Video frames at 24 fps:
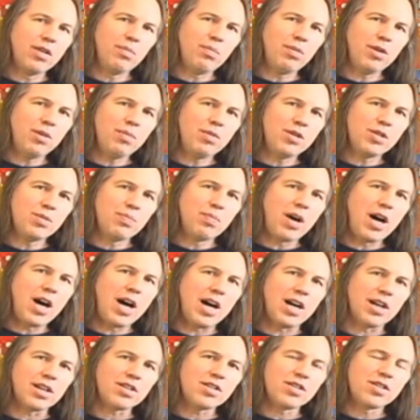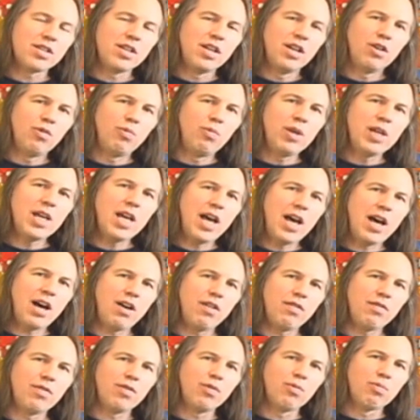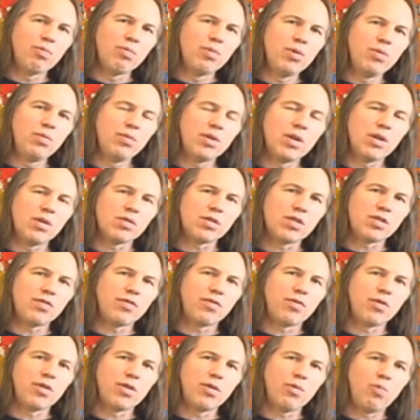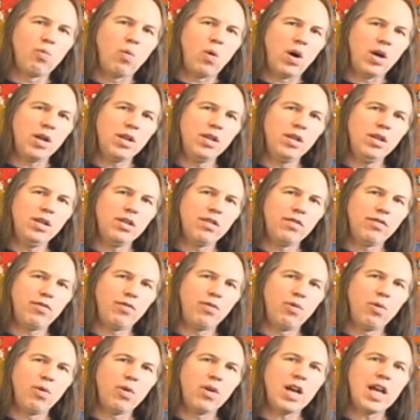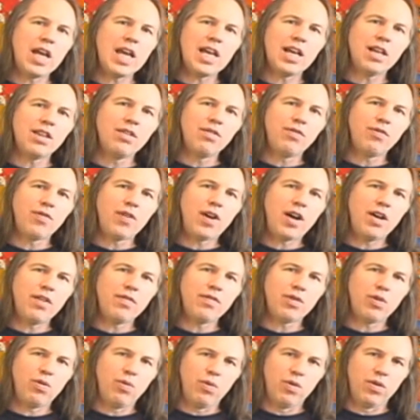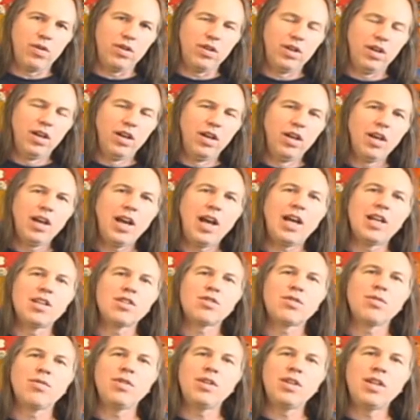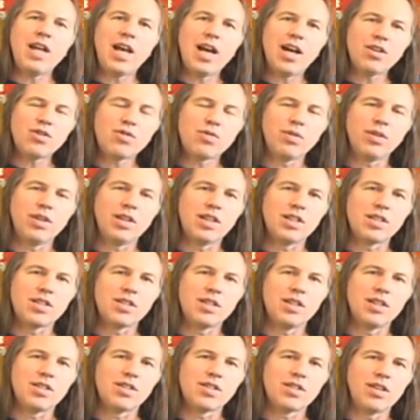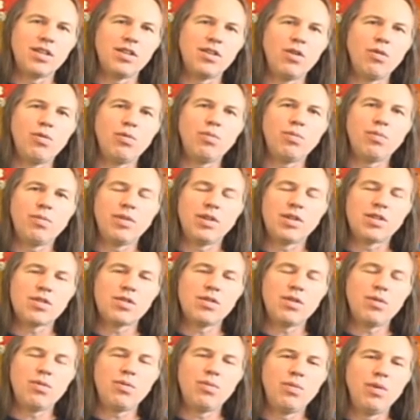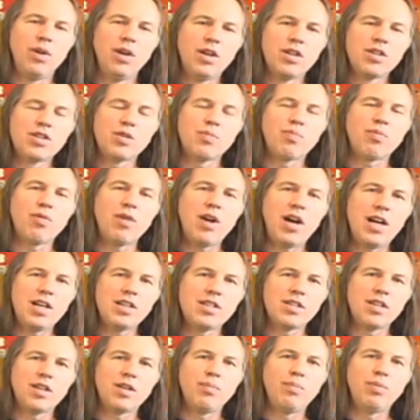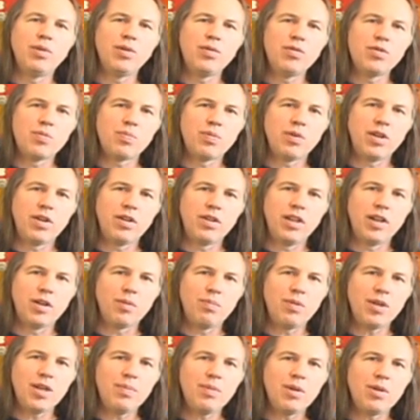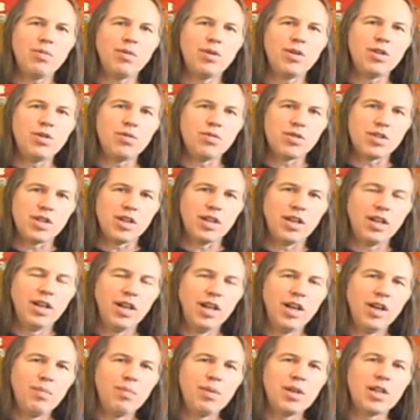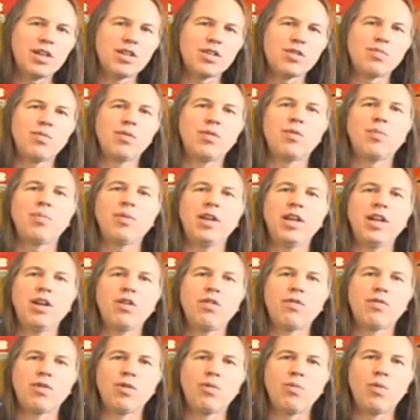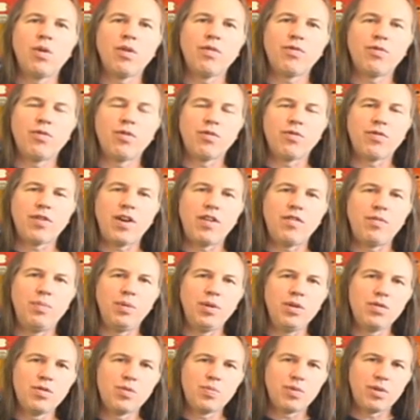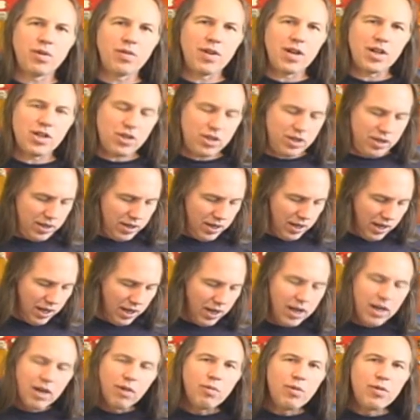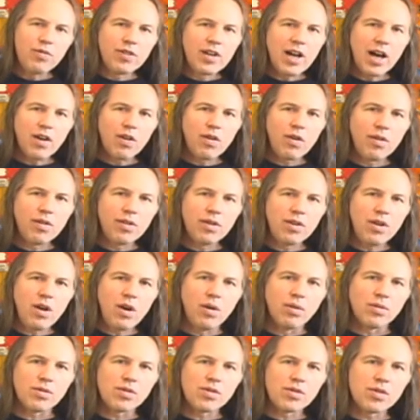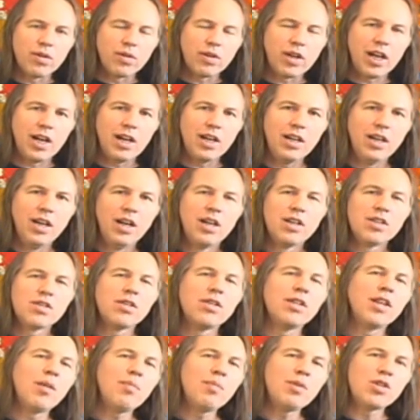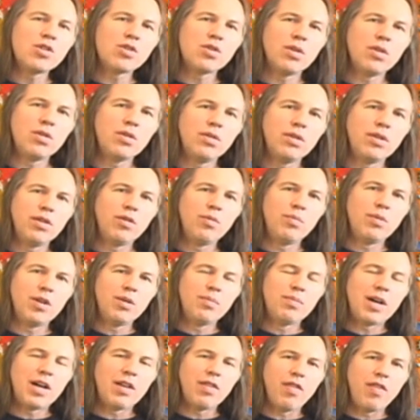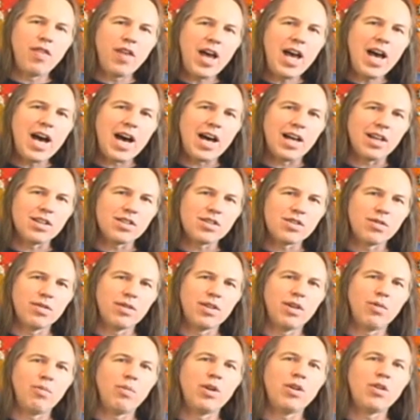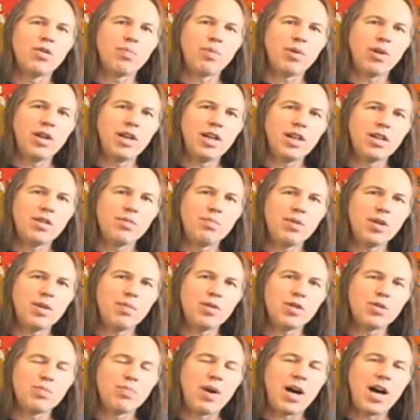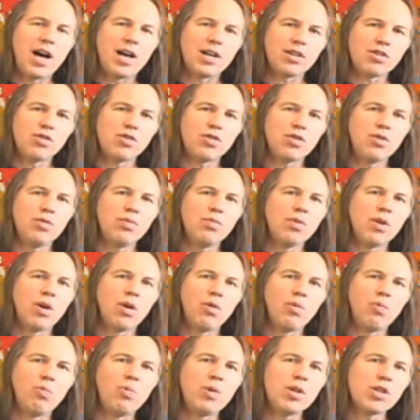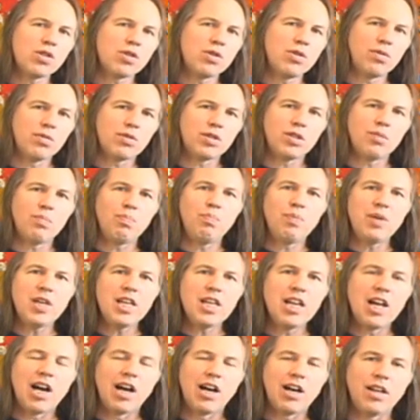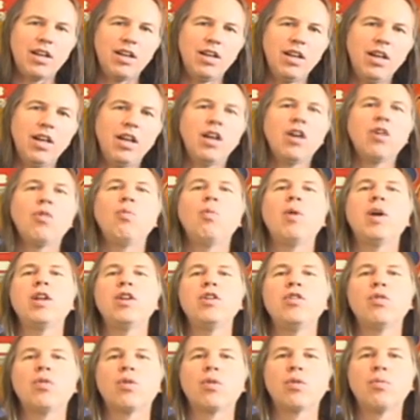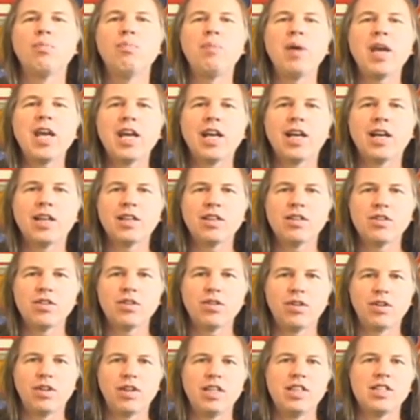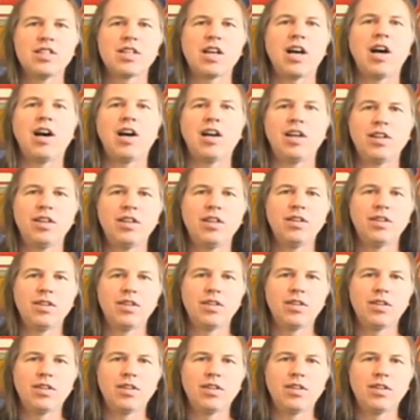in BB's box we have the root notes for the 1, the 4, and the 5 chord, and so naturally it's no surprise that a blues player like BB would use it, because when we're playing over a 1-4-5 blues progression we've got all the notes. Okay, so let me show you a little bit about that so that when you're playing in BB's box you know which note to be on when your band is on